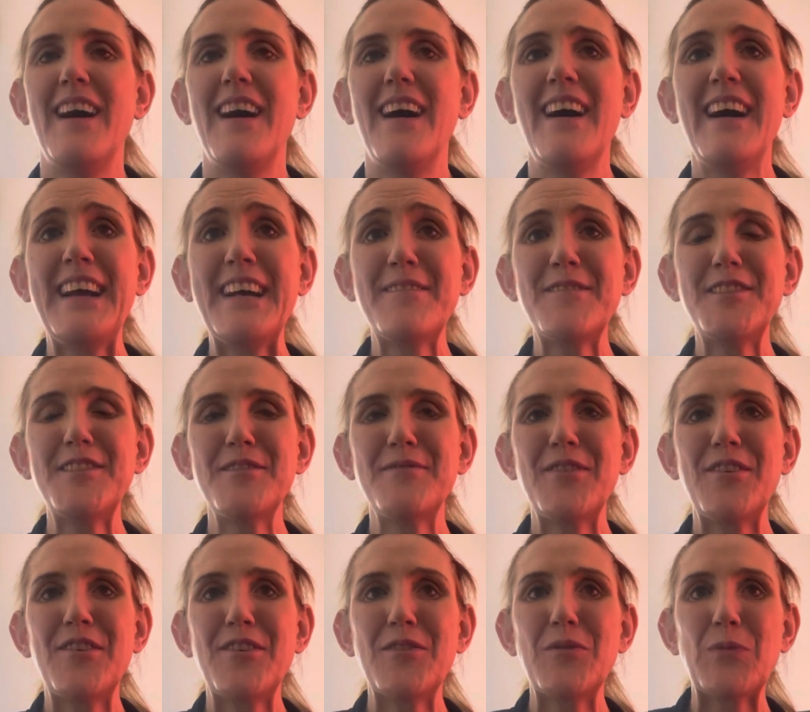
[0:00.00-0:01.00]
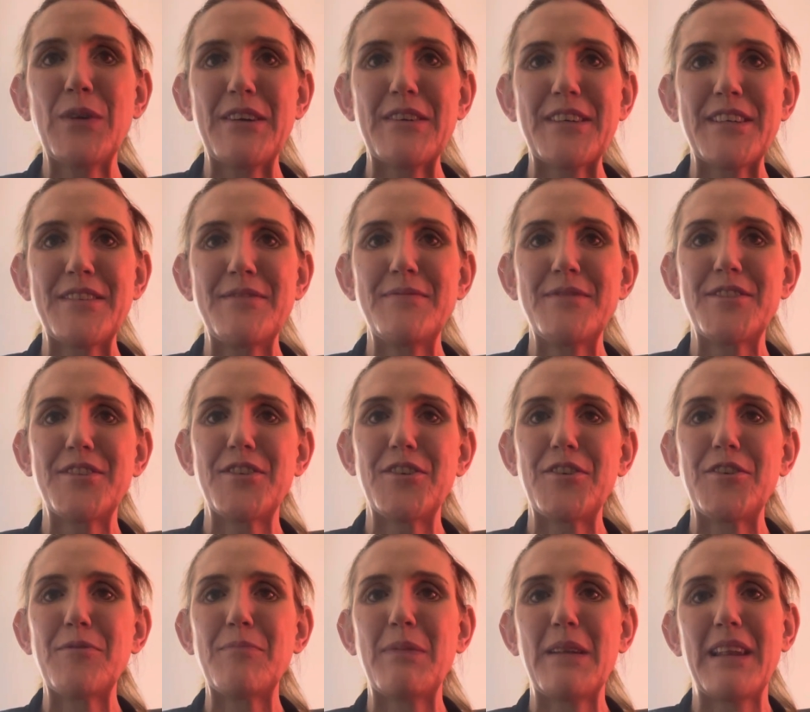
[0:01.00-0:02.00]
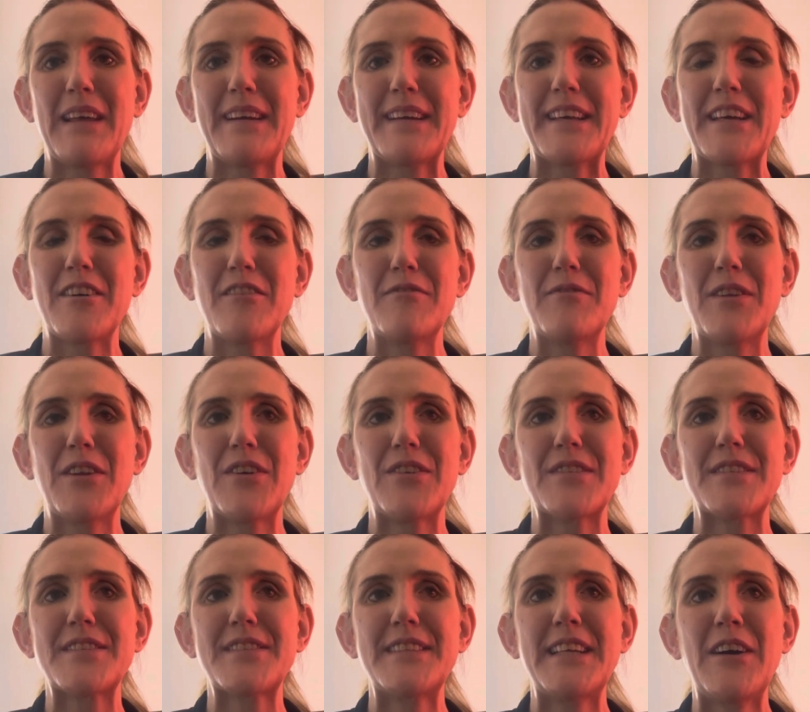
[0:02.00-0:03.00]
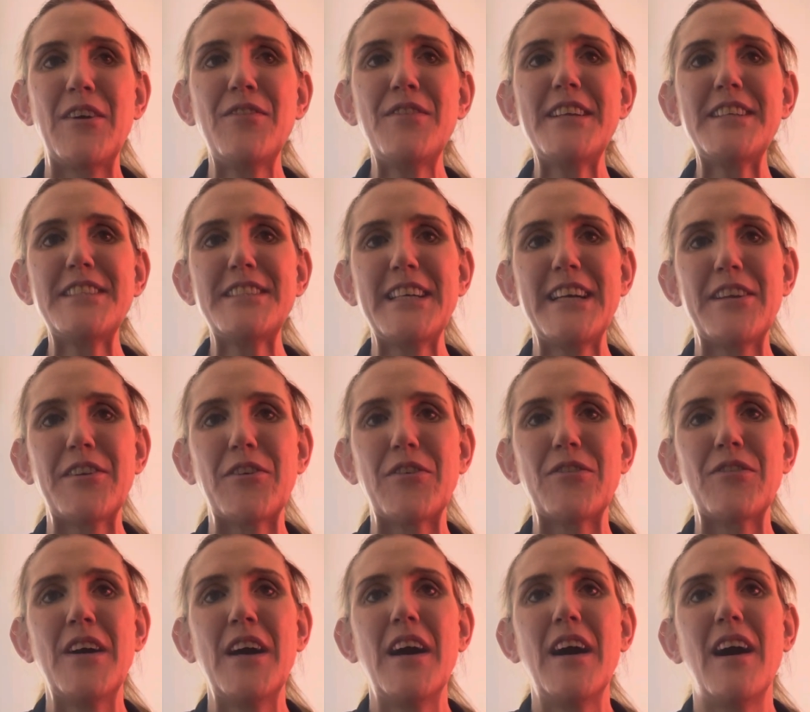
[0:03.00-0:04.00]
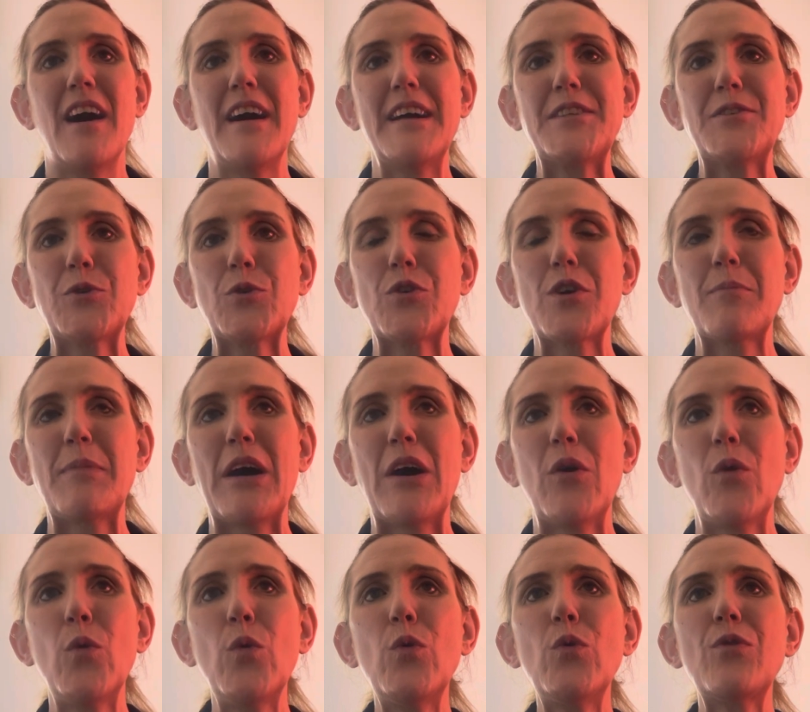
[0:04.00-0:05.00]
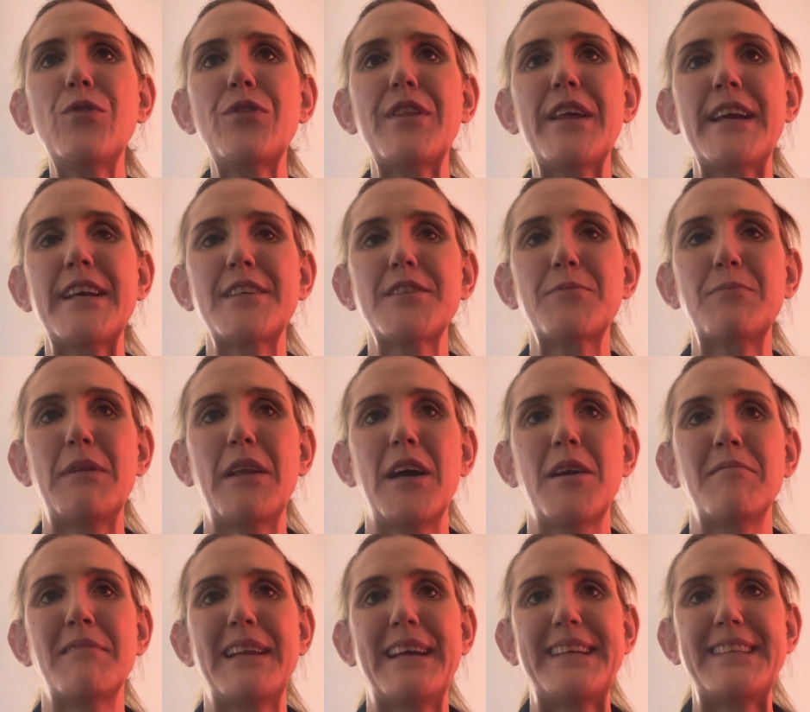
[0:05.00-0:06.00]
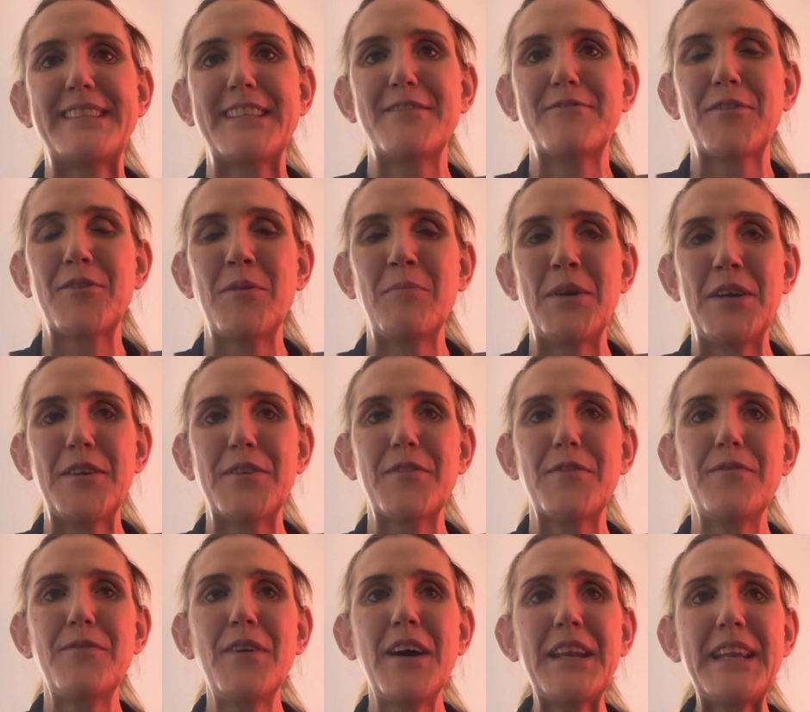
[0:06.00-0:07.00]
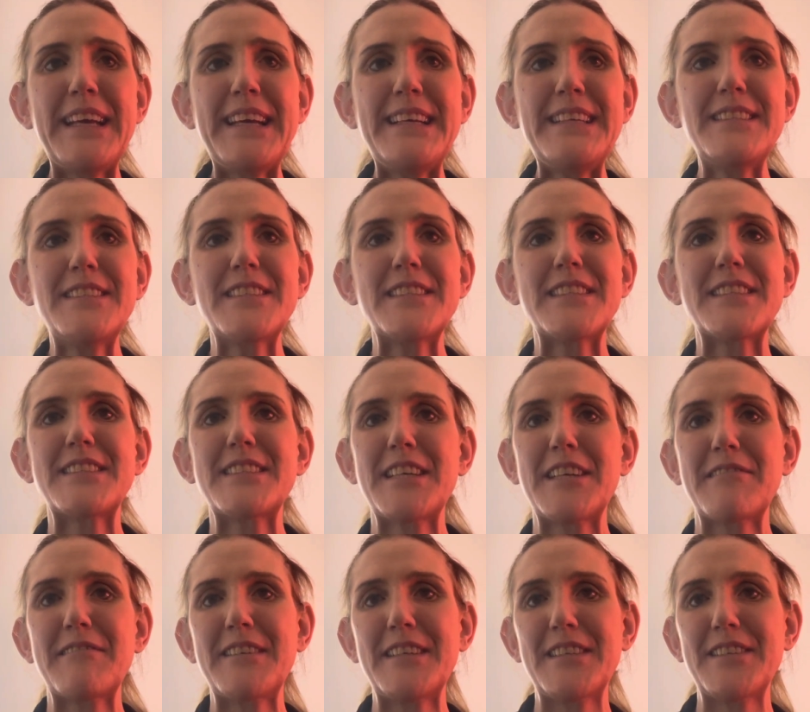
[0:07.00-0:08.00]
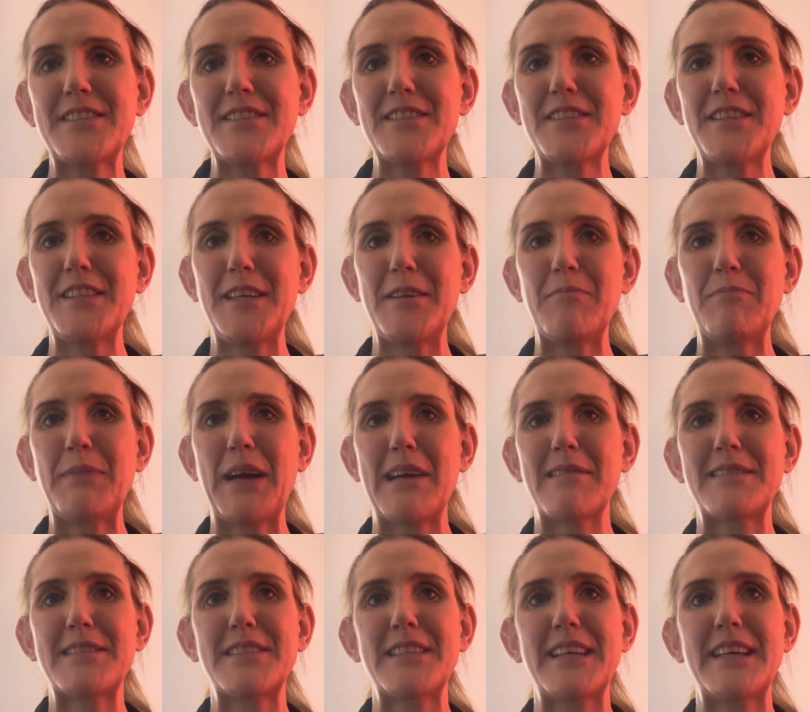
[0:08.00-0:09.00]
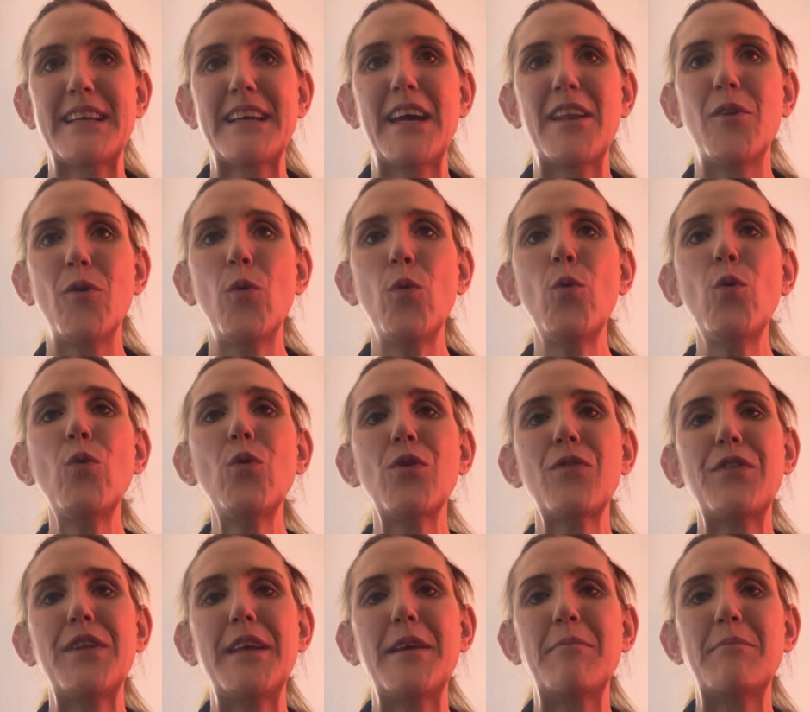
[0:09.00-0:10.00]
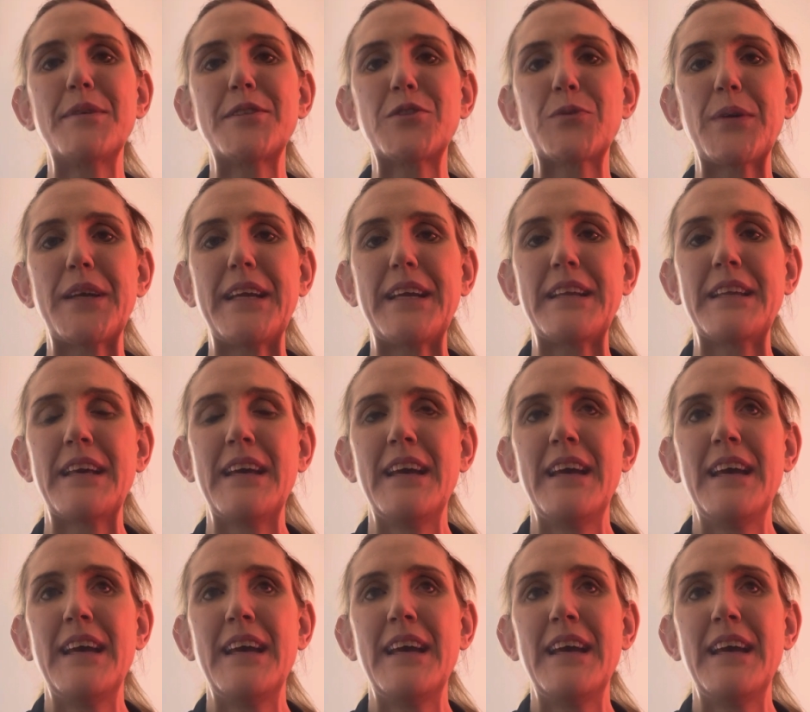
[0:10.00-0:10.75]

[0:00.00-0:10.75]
Hi, I'm Siobhan. Welcome to Blind Girl Vlogs. Now, on this channel, I talk about all things blind related, from the most funny to the serious to the embarrassing and all of the in between.